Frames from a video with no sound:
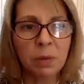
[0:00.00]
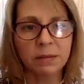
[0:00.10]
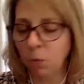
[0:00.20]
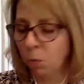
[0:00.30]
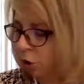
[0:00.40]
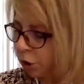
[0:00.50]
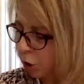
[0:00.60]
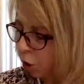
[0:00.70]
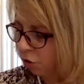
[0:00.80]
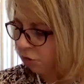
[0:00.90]
the word
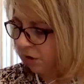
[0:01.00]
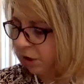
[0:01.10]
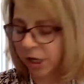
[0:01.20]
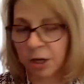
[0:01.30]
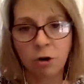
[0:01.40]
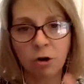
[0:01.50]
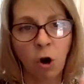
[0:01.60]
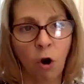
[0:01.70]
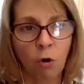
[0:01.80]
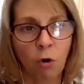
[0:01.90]
courage in
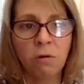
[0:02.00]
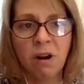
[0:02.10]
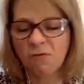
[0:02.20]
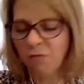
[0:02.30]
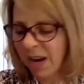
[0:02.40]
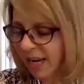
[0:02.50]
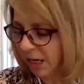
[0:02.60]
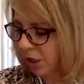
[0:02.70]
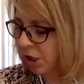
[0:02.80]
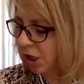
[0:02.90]

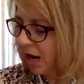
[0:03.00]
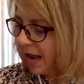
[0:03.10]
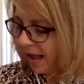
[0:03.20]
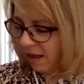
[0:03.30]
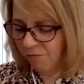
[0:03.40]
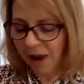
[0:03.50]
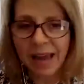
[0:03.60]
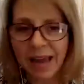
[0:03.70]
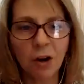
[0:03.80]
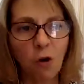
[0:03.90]
courage, a
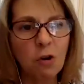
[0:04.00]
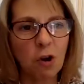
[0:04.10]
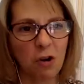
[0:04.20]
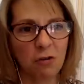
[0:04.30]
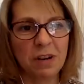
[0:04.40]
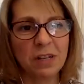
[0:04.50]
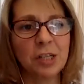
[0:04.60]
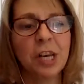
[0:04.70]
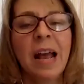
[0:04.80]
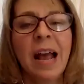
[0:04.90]
radical
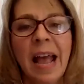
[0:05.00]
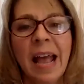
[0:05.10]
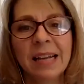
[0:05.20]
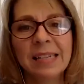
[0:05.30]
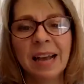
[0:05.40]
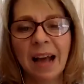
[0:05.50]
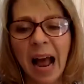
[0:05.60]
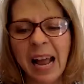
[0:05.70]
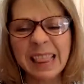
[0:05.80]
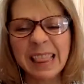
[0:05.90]
courage. And
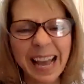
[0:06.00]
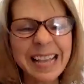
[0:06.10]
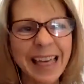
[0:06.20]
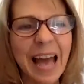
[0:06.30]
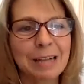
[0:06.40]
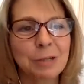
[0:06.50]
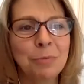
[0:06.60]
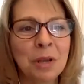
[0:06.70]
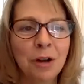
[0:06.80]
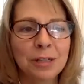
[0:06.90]
I like that,
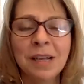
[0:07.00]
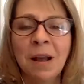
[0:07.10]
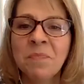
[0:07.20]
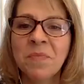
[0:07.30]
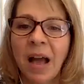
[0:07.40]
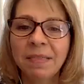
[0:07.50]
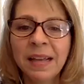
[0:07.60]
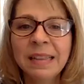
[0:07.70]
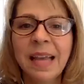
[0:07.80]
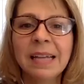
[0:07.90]
because I
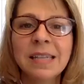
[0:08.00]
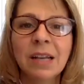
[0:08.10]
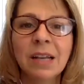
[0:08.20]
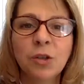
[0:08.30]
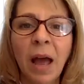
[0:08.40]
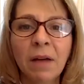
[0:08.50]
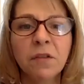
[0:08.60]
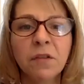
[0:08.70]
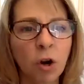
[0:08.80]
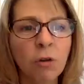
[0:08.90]
think that to have
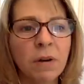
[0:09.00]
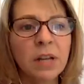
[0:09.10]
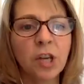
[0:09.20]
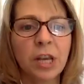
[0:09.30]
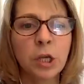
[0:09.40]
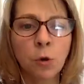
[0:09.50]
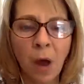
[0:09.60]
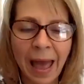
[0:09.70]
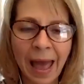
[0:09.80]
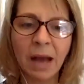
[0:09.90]
courage, you
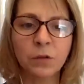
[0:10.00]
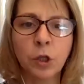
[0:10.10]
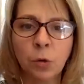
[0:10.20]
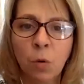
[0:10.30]
have to,